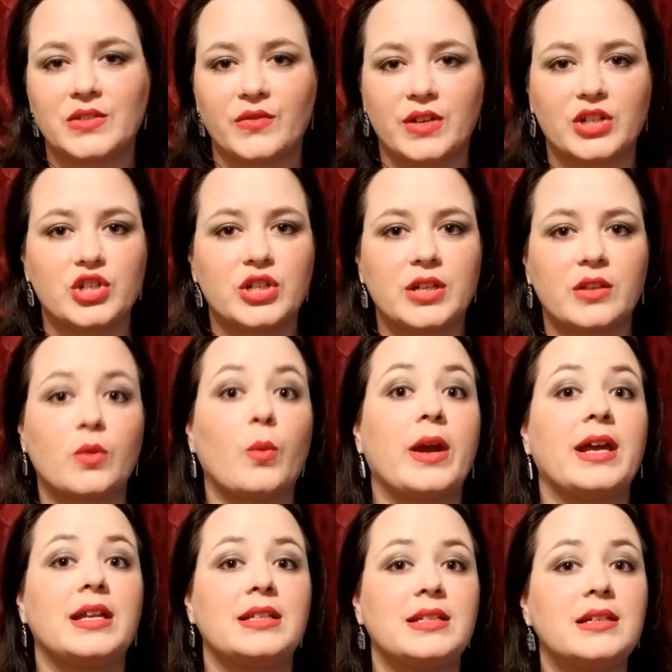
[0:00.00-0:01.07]
fiction and the
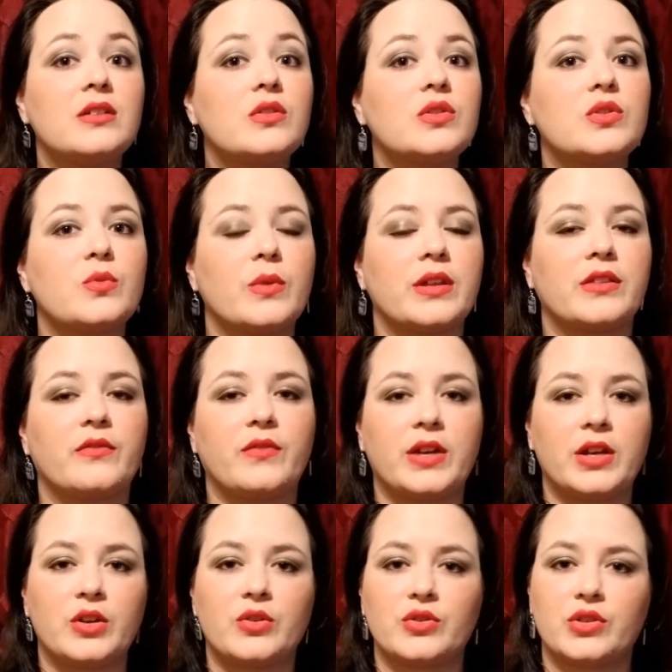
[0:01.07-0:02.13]
way it deals with
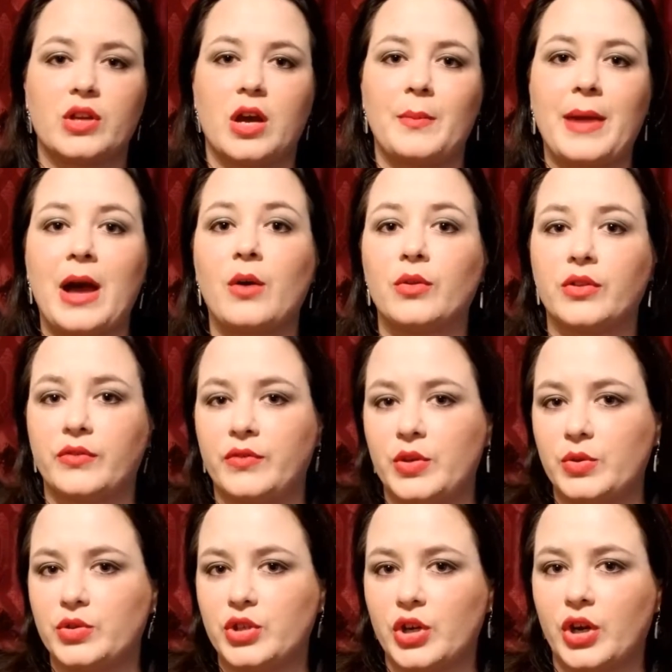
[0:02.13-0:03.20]
fears about the
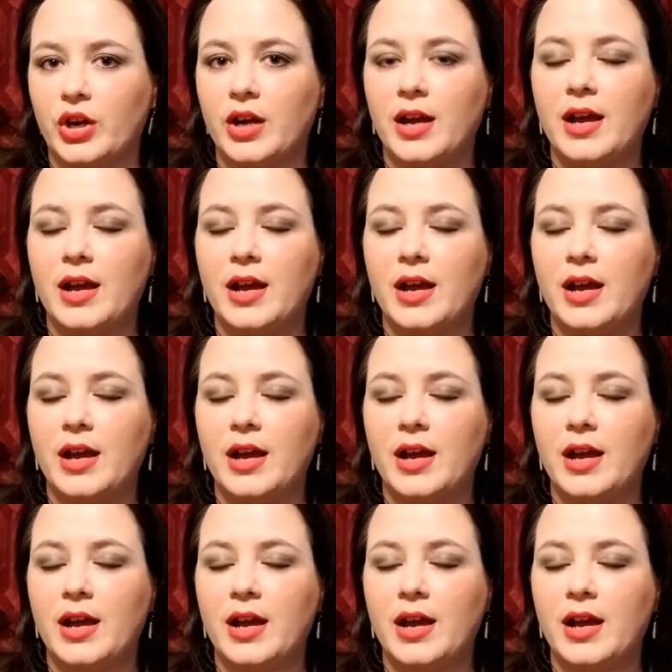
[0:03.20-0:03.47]
future,